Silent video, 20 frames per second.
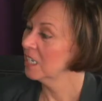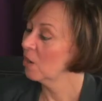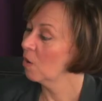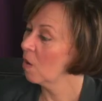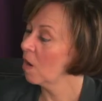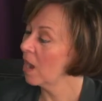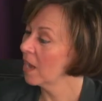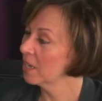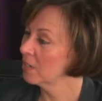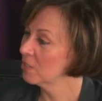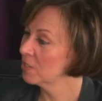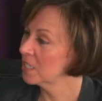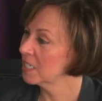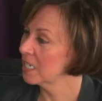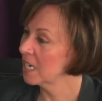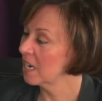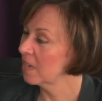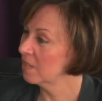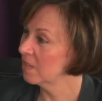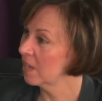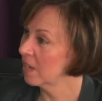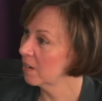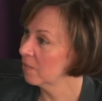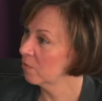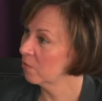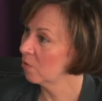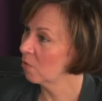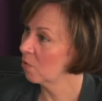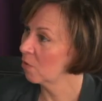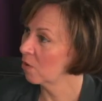Now I understand that
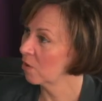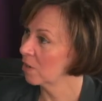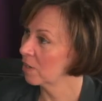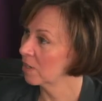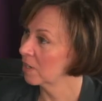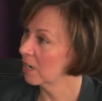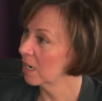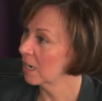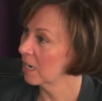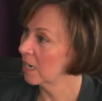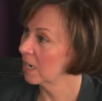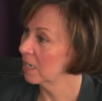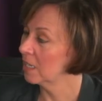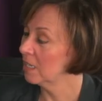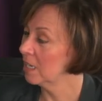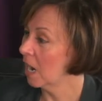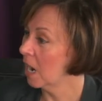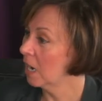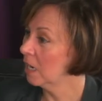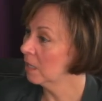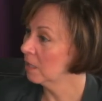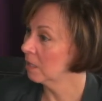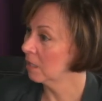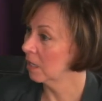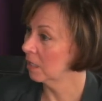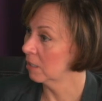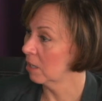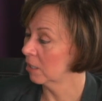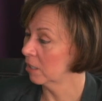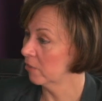for uh, young,
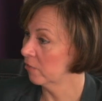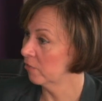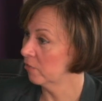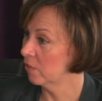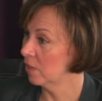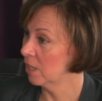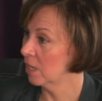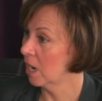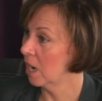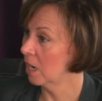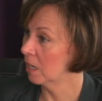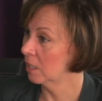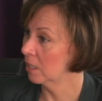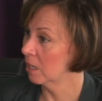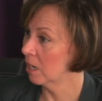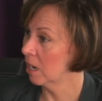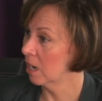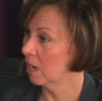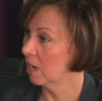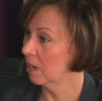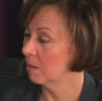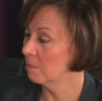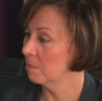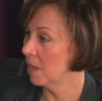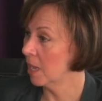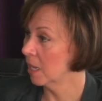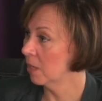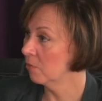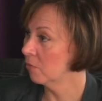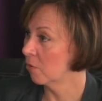a lot of young uh,
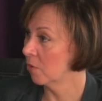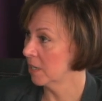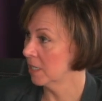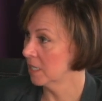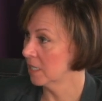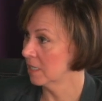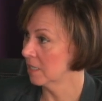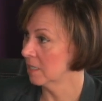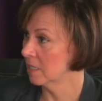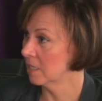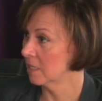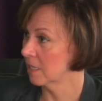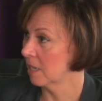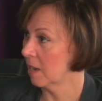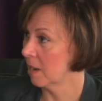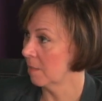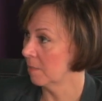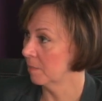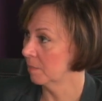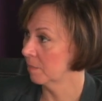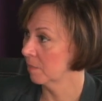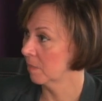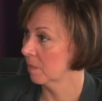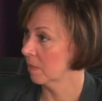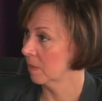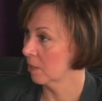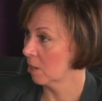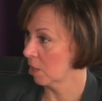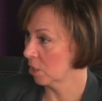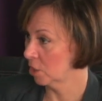male voices. Um,
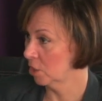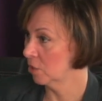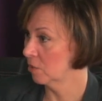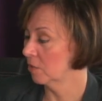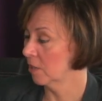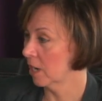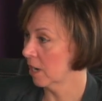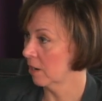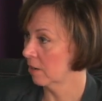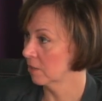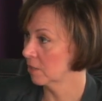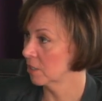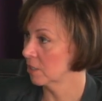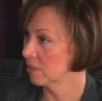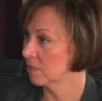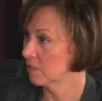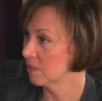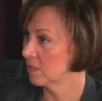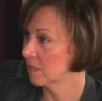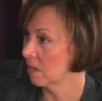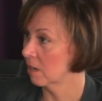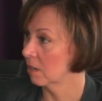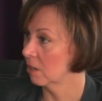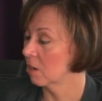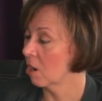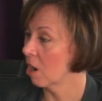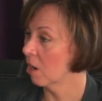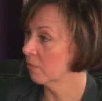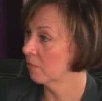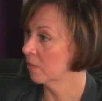cartoon characters
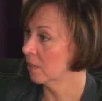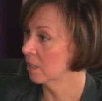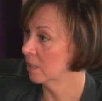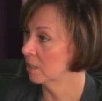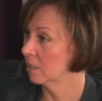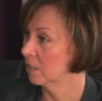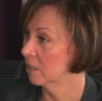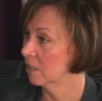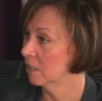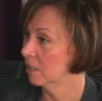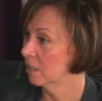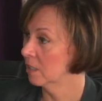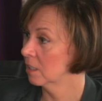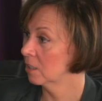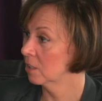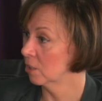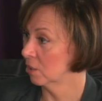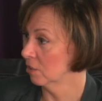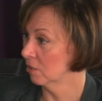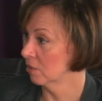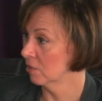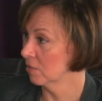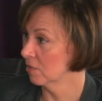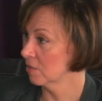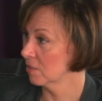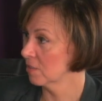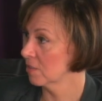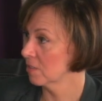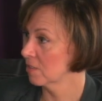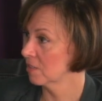are often
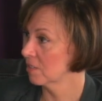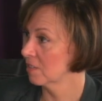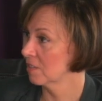girls.